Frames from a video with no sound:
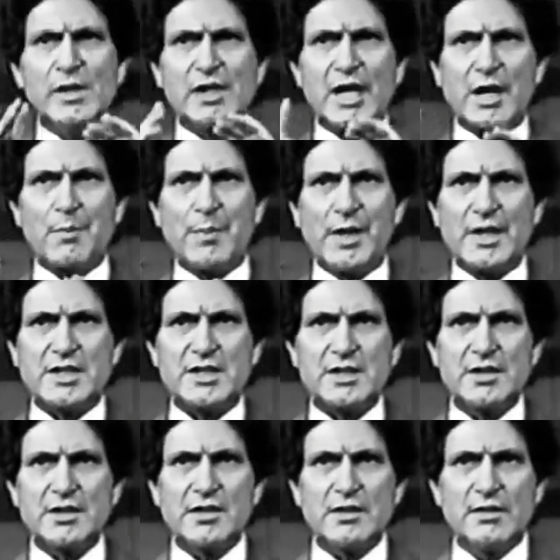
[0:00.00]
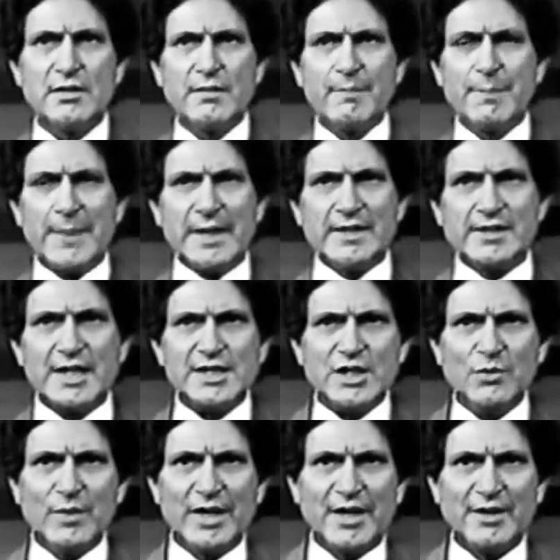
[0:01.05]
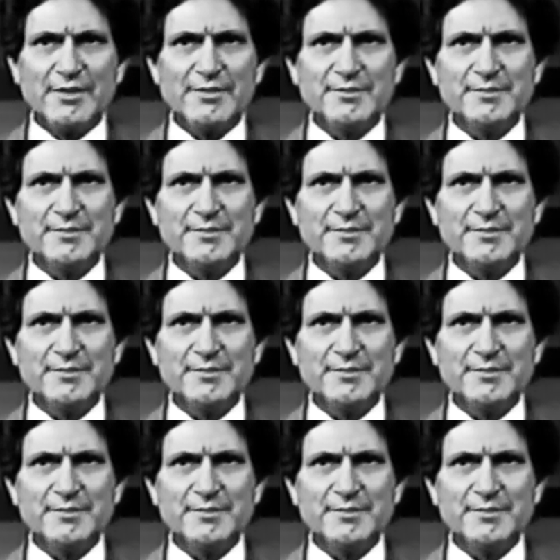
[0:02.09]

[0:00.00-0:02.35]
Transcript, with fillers: will take place in such a way